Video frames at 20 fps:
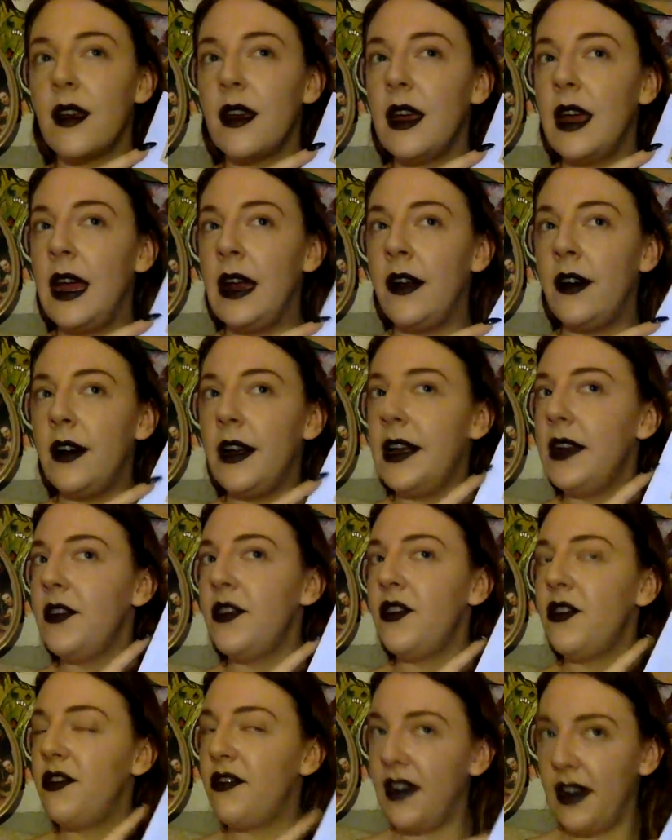internet
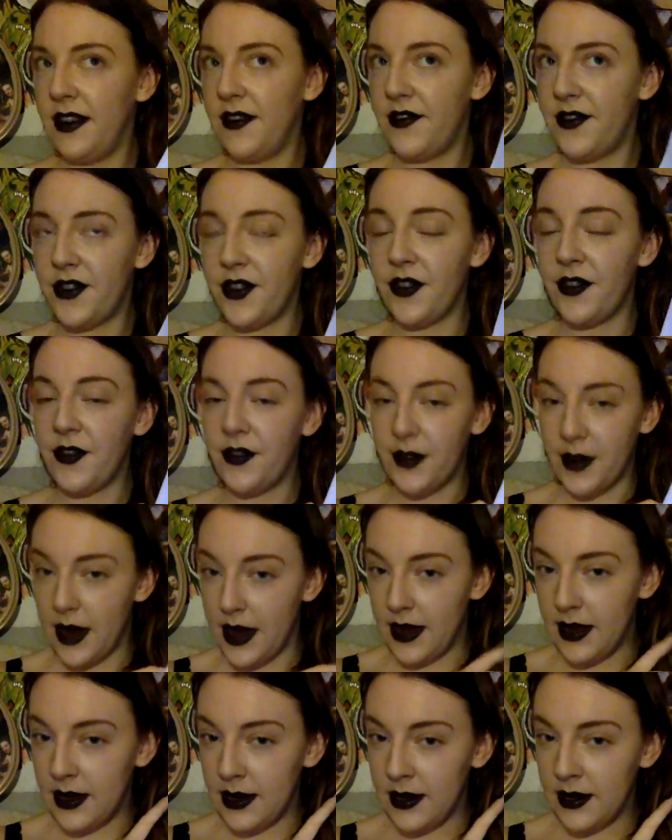stranger
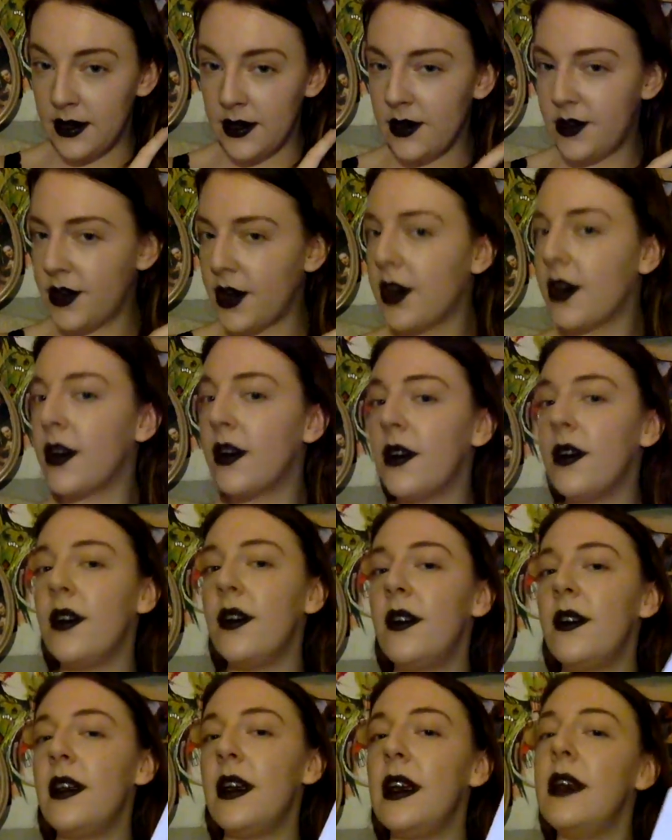friend
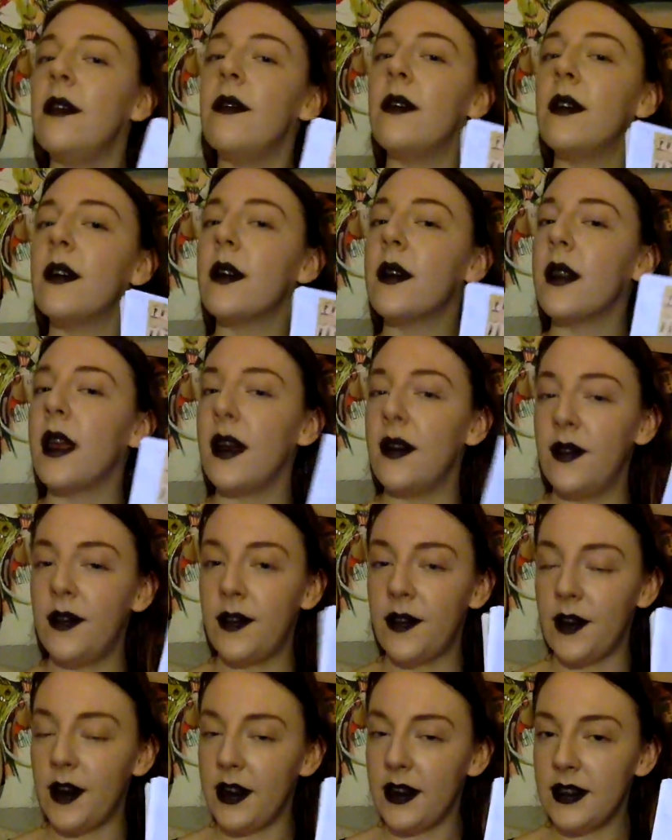turned in real life
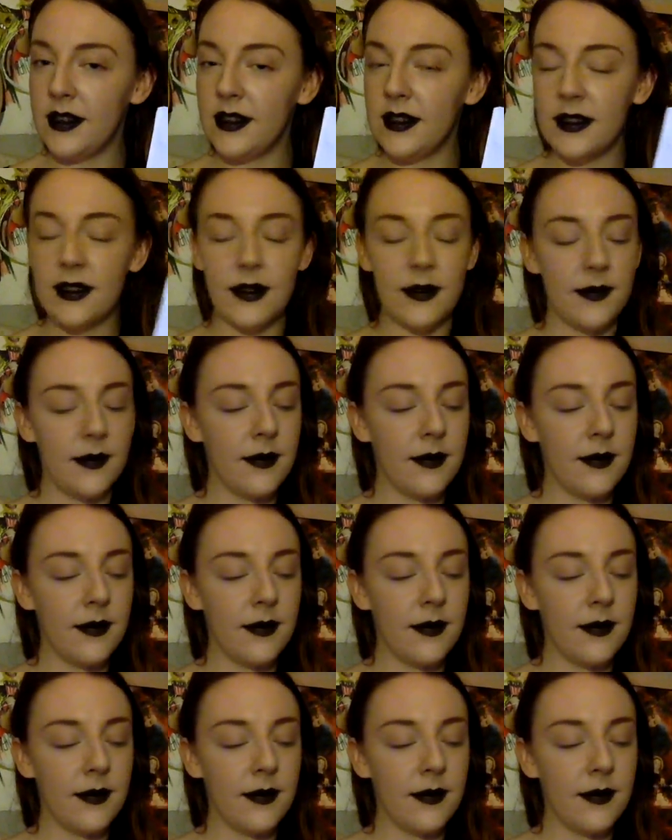friend.